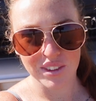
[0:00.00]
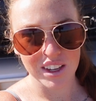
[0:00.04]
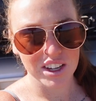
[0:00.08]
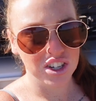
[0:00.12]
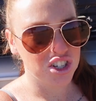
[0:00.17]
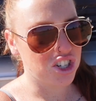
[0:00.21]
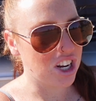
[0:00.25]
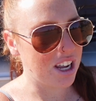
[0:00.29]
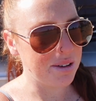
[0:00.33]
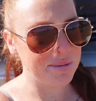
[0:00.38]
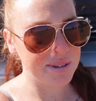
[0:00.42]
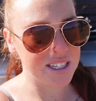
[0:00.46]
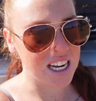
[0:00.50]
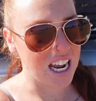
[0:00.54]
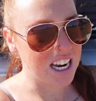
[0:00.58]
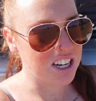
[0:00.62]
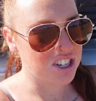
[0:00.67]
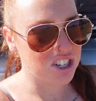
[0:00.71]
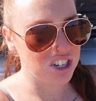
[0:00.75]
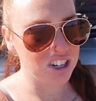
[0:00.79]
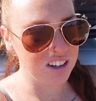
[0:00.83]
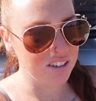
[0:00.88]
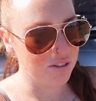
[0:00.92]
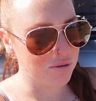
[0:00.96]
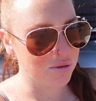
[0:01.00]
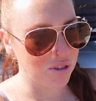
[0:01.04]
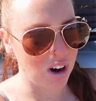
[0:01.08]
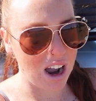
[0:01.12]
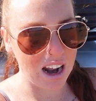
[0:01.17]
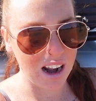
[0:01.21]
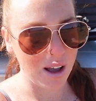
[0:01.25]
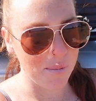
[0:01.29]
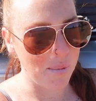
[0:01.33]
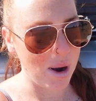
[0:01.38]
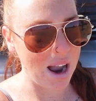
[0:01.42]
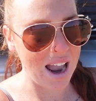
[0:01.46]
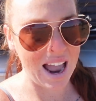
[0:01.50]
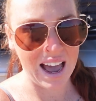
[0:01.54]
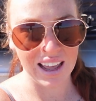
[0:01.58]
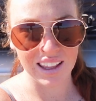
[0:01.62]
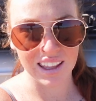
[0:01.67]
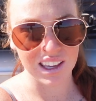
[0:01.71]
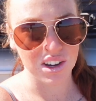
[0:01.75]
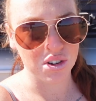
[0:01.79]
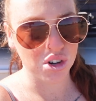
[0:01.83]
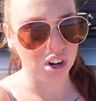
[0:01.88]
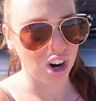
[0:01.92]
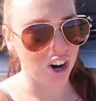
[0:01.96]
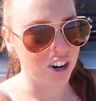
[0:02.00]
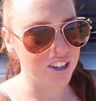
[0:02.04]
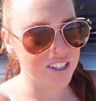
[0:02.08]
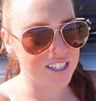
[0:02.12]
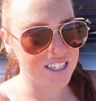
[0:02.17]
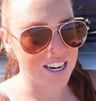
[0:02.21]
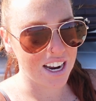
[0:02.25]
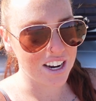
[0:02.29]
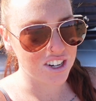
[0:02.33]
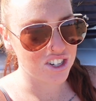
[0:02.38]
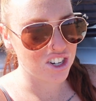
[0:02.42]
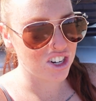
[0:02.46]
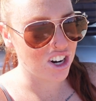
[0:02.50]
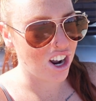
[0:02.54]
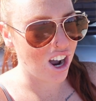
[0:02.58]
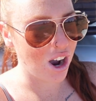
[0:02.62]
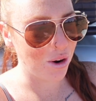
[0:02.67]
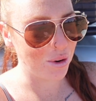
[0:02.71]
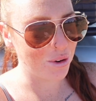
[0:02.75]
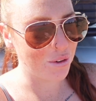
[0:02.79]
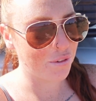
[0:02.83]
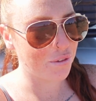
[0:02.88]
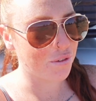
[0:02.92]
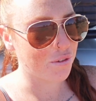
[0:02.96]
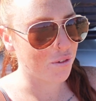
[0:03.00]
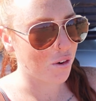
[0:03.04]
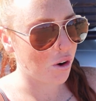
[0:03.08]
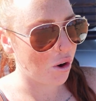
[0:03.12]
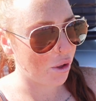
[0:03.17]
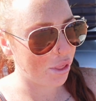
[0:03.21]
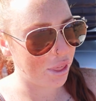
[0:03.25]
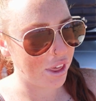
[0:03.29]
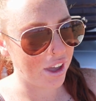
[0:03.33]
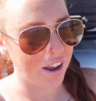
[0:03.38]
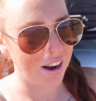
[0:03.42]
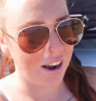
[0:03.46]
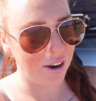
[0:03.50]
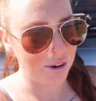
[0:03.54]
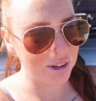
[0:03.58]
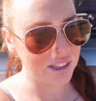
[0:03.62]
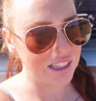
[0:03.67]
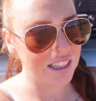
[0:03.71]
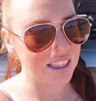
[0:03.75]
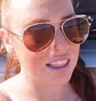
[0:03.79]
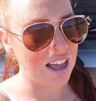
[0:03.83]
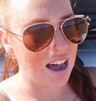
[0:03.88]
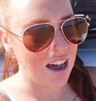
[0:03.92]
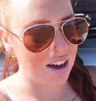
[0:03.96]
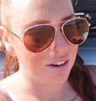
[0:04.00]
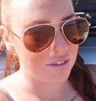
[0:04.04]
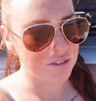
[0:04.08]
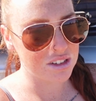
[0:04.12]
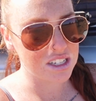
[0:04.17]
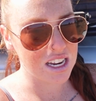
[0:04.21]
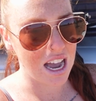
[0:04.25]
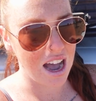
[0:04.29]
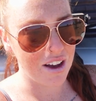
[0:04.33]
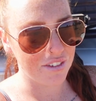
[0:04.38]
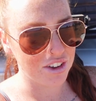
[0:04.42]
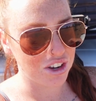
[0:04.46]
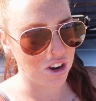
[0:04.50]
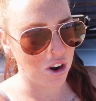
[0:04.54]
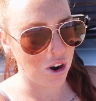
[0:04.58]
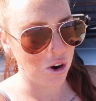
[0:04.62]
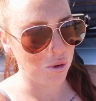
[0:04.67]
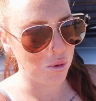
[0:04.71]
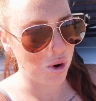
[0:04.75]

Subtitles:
sheep station, right up my alley, or goat station, I would froth it. I would love to have a go at